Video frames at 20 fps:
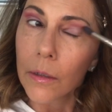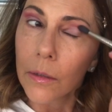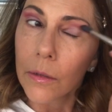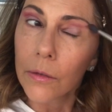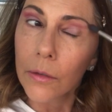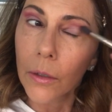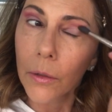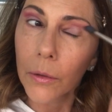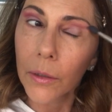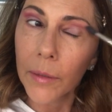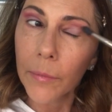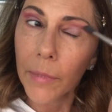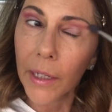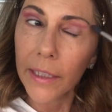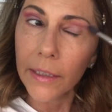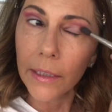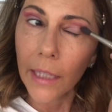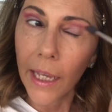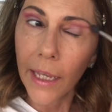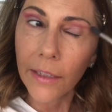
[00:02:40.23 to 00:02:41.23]
So in
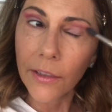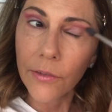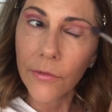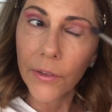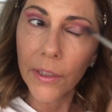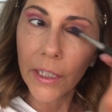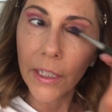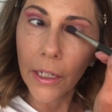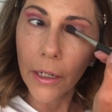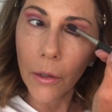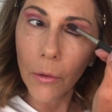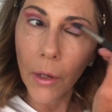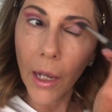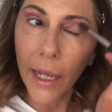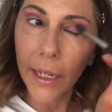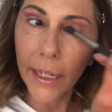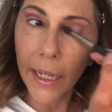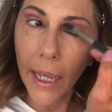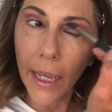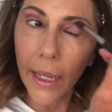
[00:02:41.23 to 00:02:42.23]
my last video,
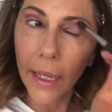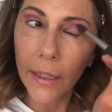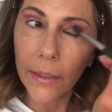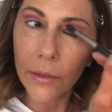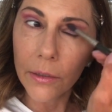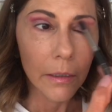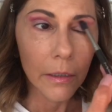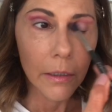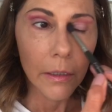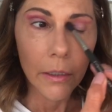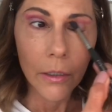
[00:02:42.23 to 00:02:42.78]
I asked